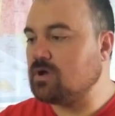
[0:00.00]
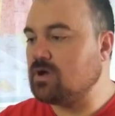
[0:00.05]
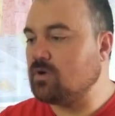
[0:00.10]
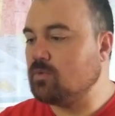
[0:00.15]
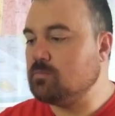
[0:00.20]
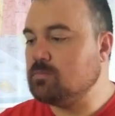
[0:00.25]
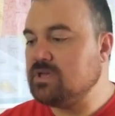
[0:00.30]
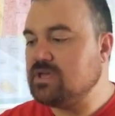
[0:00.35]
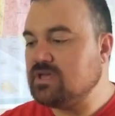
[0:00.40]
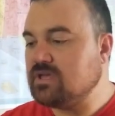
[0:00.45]

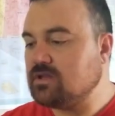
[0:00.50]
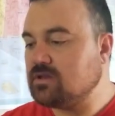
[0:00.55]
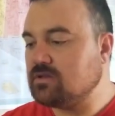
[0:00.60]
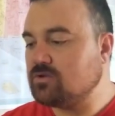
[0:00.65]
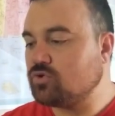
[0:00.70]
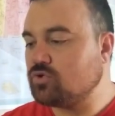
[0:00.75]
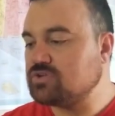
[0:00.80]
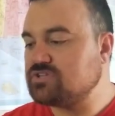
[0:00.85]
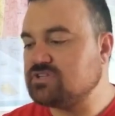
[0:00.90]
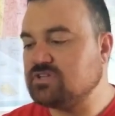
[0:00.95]
me
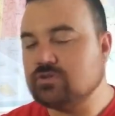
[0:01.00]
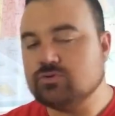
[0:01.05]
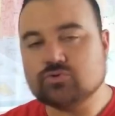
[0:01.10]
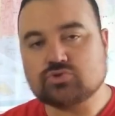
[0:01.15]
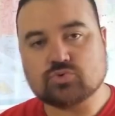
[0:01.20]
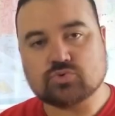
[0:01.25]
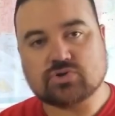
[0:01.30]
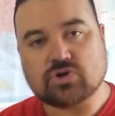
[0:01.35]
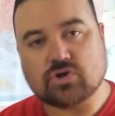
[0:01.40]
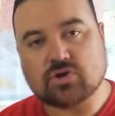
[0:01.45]
and Christy
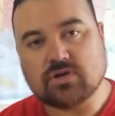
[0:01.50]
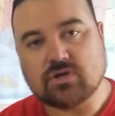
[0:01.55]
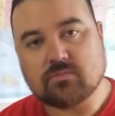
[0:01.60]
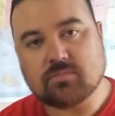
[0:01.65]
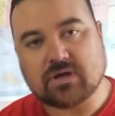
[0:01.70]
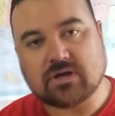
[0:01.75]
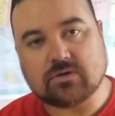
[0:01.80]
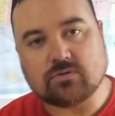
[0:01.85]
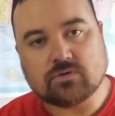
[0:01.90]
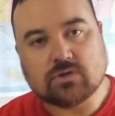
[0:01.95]
Lewis were talking
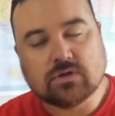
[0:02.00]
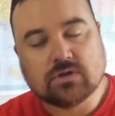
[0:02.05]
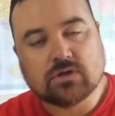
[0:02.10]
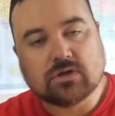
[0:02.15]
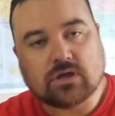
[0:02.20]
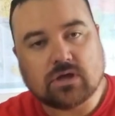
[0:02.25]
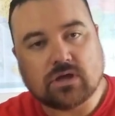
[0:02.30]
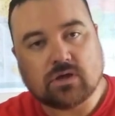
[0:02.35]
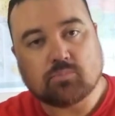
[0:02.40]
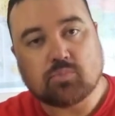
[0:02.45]
about
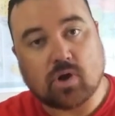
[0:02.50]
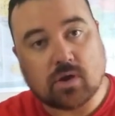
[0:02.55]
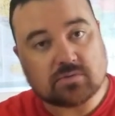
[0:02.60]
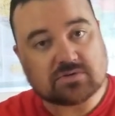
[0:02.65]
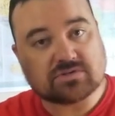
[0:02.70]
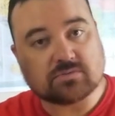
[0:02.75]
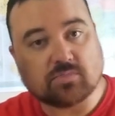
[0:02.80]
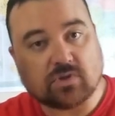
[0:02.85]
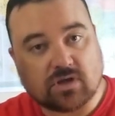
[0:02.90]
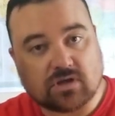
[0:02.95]

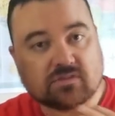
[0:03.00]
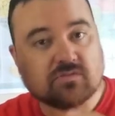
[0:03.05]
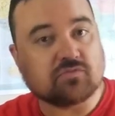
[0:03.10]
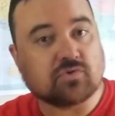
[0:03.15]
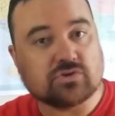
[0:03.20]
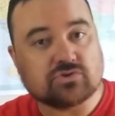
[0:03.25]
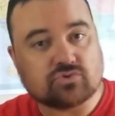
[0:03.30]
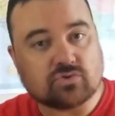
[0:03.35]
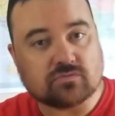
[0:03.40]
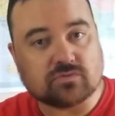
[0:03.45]
Promise of Blood, the
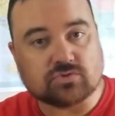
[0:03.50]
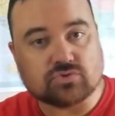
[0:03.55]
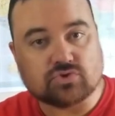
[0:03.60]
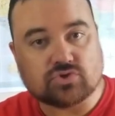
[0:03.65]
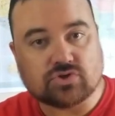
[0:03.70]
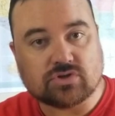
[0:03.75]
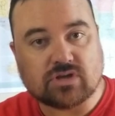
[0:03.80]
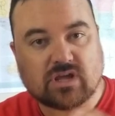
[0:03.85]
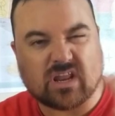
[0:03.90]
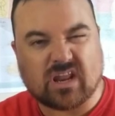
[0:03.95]
French
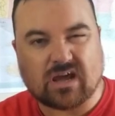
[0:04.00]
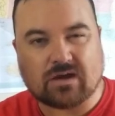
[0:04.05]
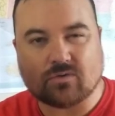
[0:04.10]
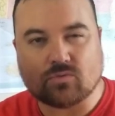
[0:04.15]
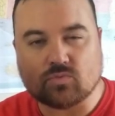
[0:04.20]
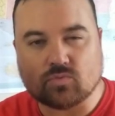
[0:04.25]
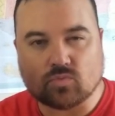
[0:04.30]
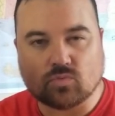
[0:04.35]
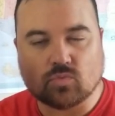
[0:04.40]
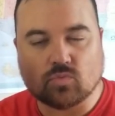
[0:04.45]
Revolution, and
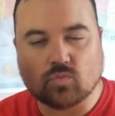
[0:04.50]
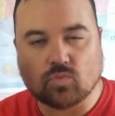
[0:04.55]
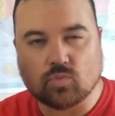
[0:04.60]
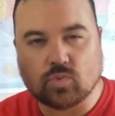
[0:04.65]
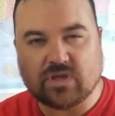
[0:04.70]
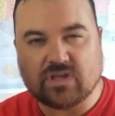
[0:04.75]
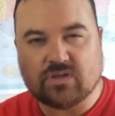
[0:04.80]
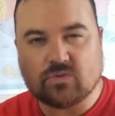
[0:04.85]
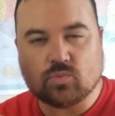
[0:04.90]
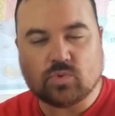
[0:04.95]
how
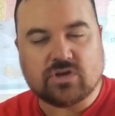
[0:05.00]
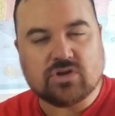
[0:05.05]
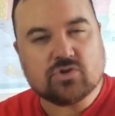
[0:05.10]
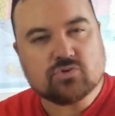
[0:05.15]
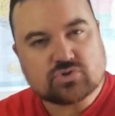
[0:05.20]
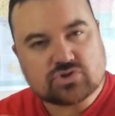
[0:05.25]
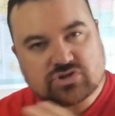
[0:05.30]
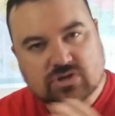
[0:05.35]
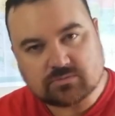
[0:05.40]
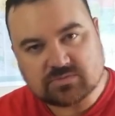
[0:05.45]
we
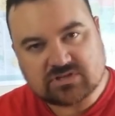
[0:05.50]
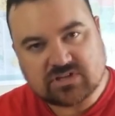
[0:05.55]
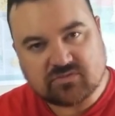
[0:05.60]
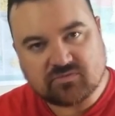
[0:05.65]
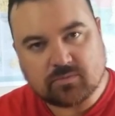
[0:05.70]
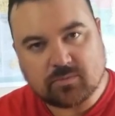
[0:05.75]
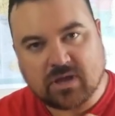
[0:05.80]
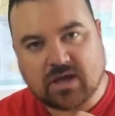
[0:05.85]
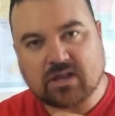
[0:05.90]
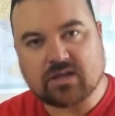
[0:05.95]
knew some stuff
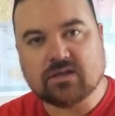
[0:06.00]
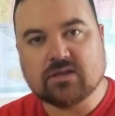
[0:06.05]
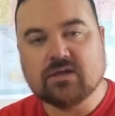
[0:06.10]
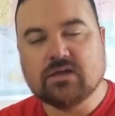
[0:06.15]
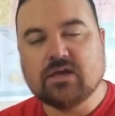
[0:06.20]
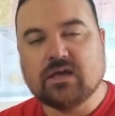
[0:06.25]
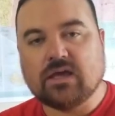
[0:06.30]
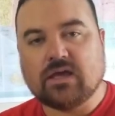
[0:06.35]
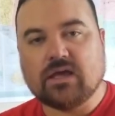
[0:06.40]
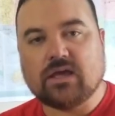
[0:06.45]
about it.
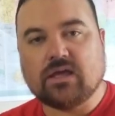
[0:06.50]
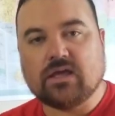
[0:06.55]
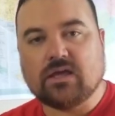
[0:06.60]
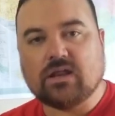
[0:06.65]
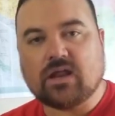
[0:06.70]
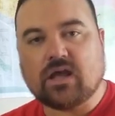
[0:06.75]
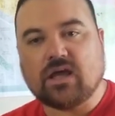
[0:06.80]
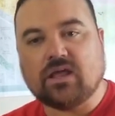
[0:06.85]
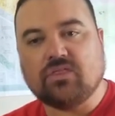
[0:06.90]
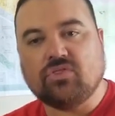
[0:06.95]

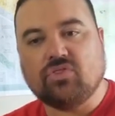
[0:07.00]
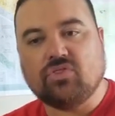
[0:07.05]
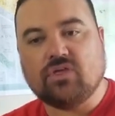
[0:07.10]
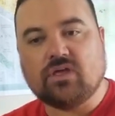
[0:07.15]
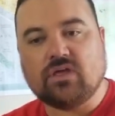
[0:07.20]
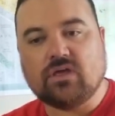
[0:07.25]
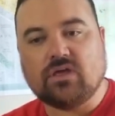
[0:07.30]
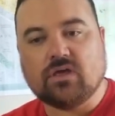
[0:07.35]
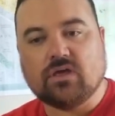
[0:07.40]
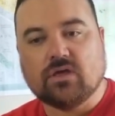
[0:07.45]
And I
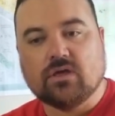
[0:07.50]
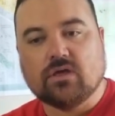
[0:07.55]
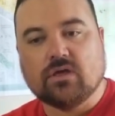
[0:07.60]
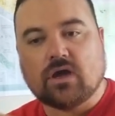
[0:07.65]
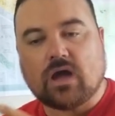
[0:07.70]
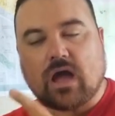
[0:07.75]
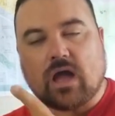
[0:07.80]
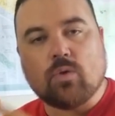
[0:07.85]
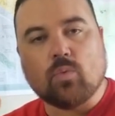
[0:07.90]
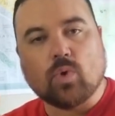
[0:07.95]
think
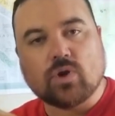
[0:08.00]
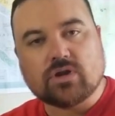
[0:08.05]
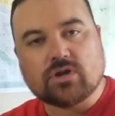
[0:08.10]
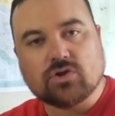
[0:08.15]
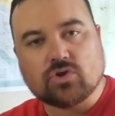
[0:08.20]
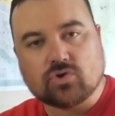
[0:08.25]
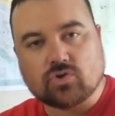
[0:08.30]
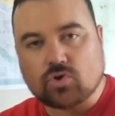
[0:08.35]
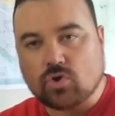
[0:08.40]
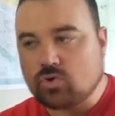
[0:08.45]
I wanted to
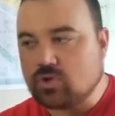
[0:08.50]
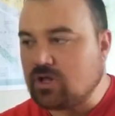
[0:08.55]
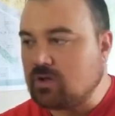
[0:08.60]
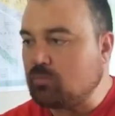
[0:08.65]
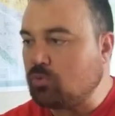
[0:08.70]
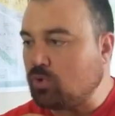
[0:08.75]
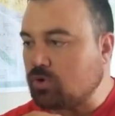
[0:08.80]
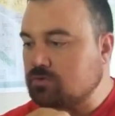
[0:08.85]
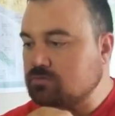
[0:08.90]
learn a whole lot more.